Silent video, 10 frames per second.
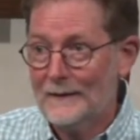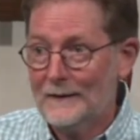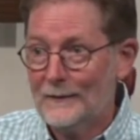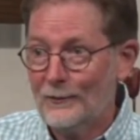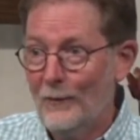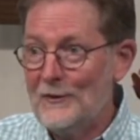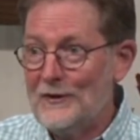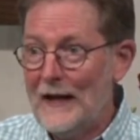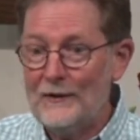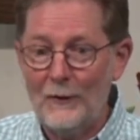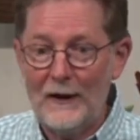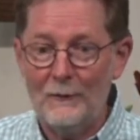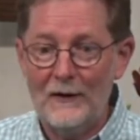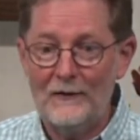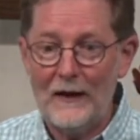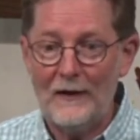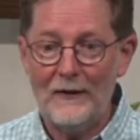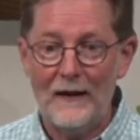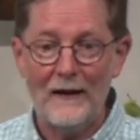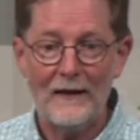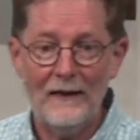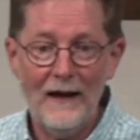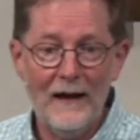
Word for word: Romans 8:21 says, "Then